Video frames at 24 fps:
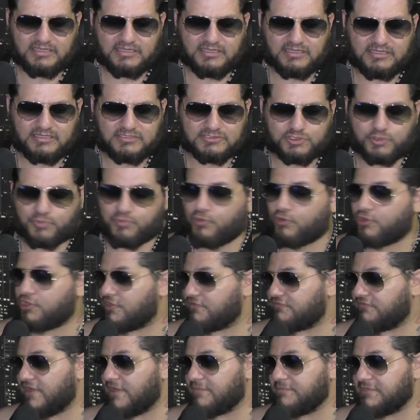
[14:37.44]
Topuria
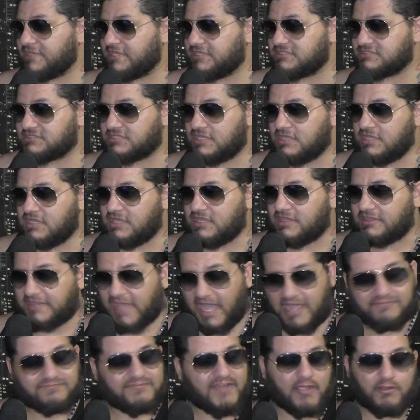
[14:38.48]
fight, because
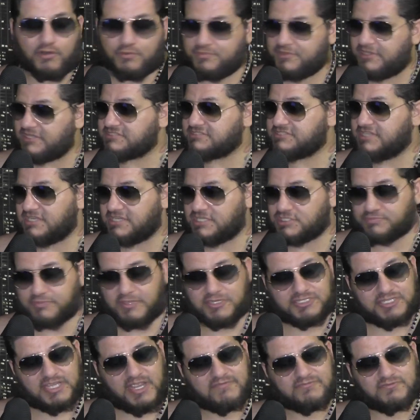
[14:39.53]
that fight would be insane.
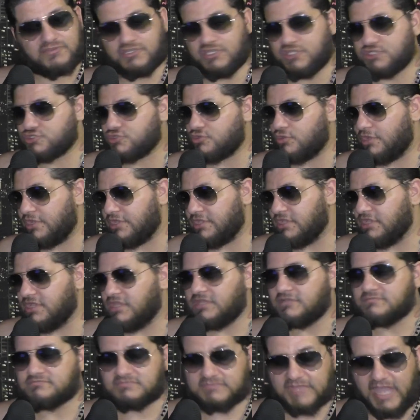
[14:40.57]
Especially after this showing,
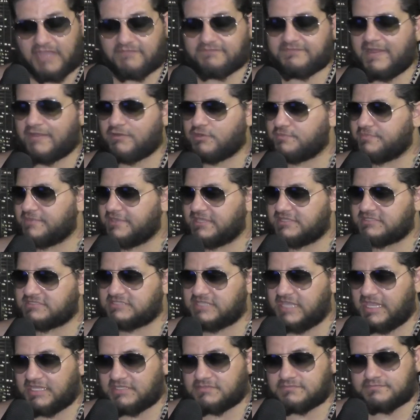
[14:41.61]
that fight would be
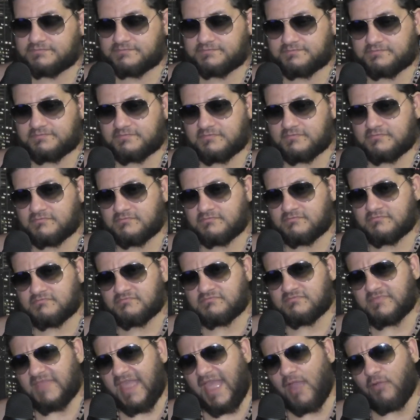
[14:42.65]
insane.
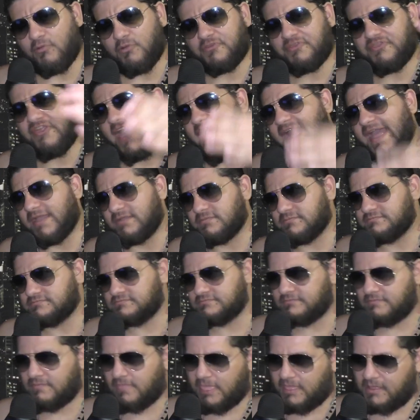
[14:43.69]
And with that,
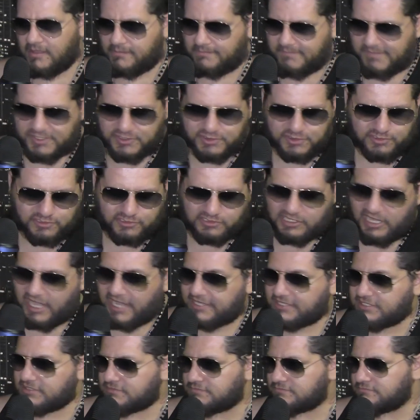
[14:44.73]
make sure to
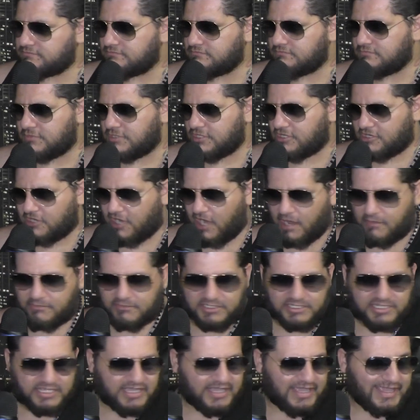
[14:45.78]
like,
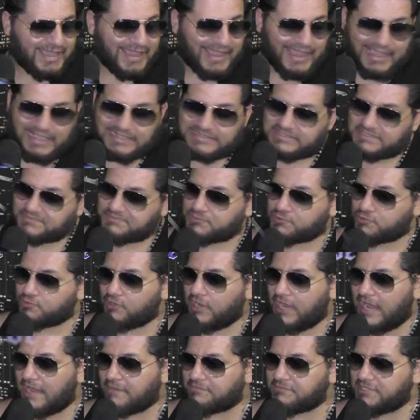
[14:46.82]
comment, hate,
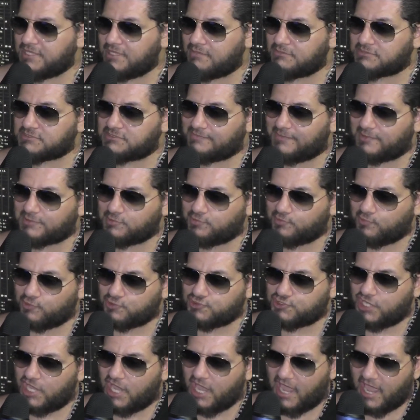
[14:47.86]
subscribe, DM us about the
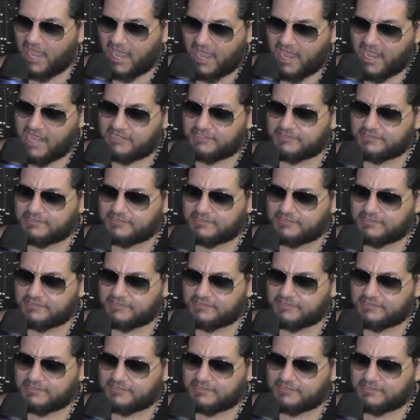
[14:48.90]
bullshit, and...